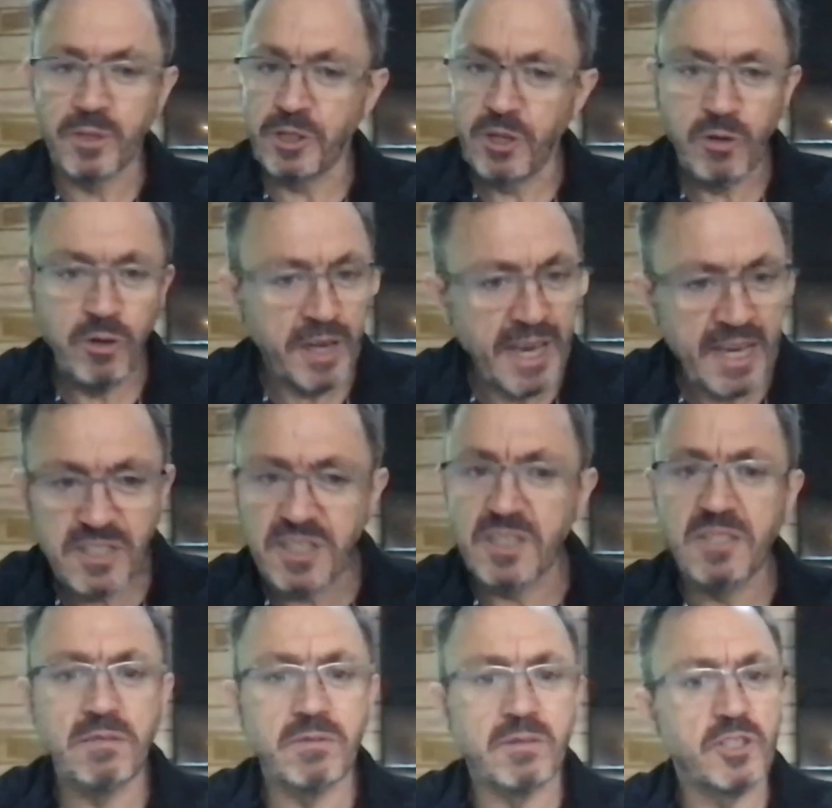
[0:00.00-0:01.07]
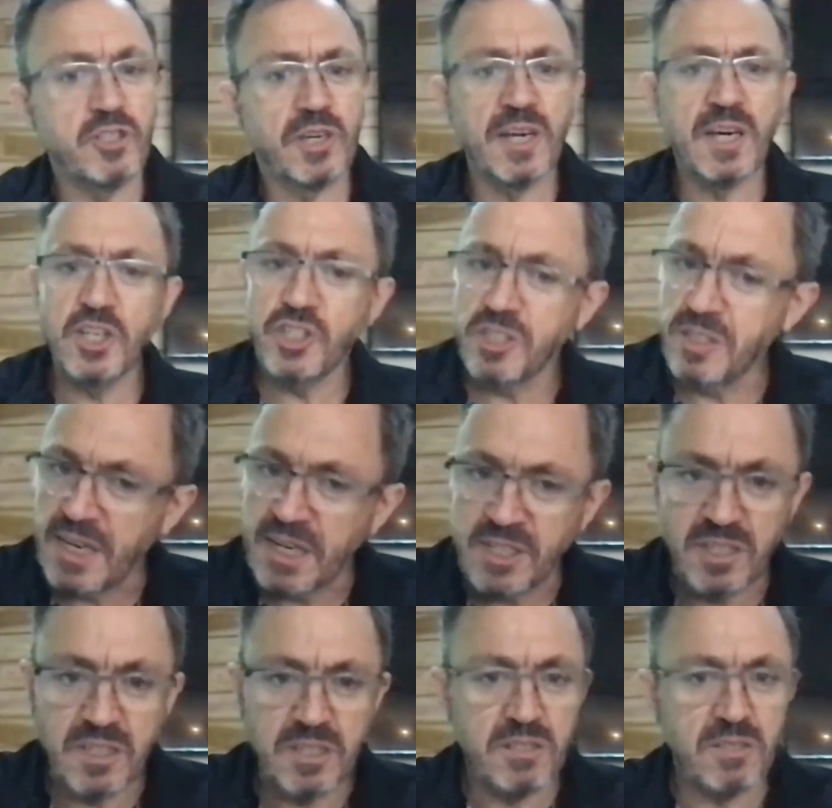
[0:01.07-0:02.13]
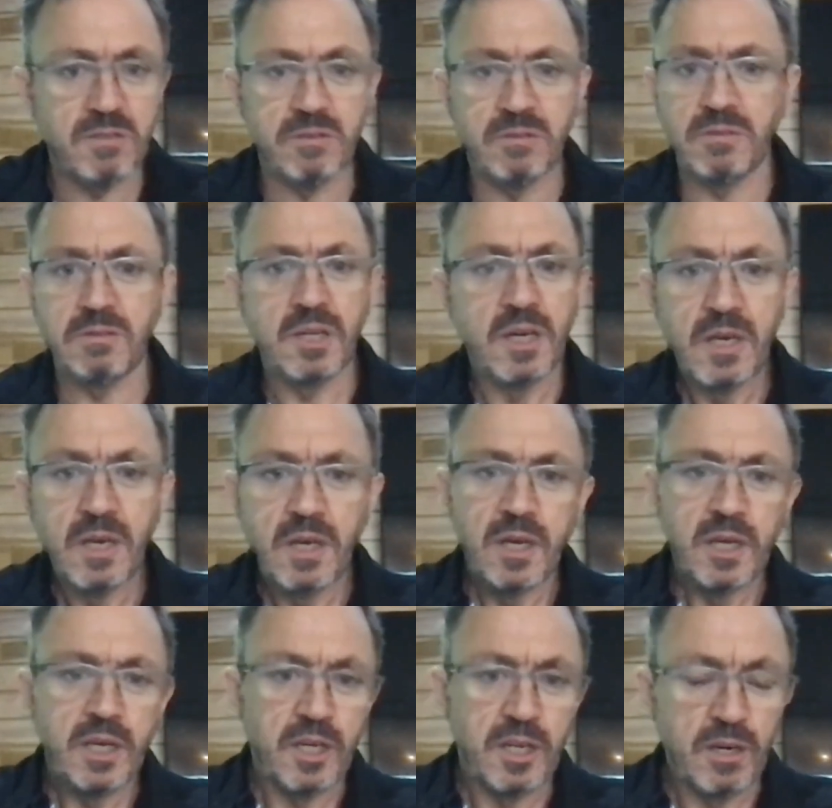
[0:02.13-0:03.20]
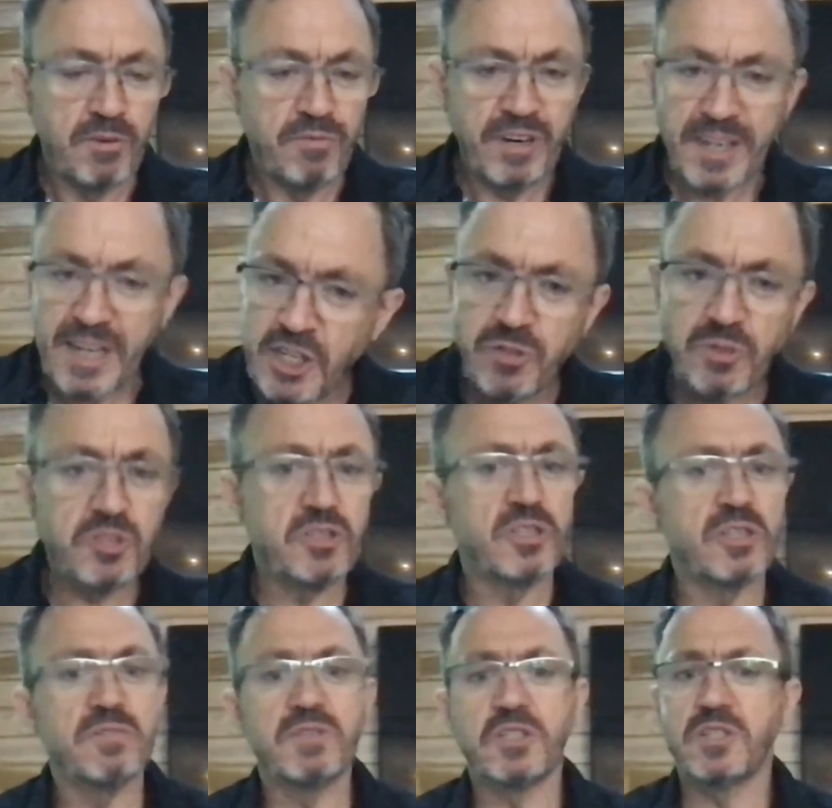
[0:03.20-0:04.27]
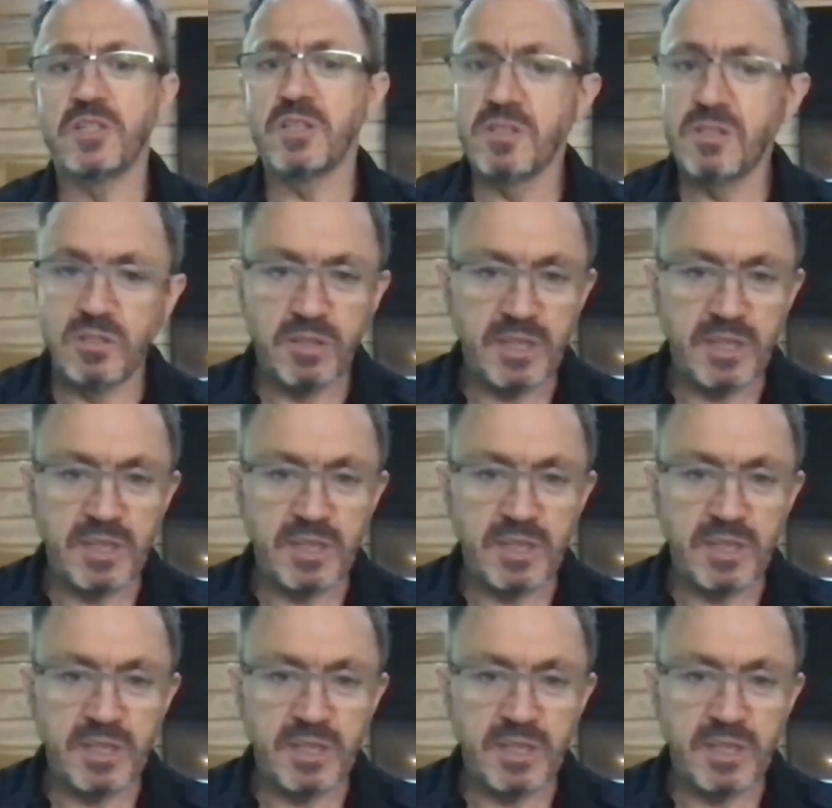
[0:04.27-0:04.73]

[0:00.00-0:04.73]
And you've got access to education, access to financial services.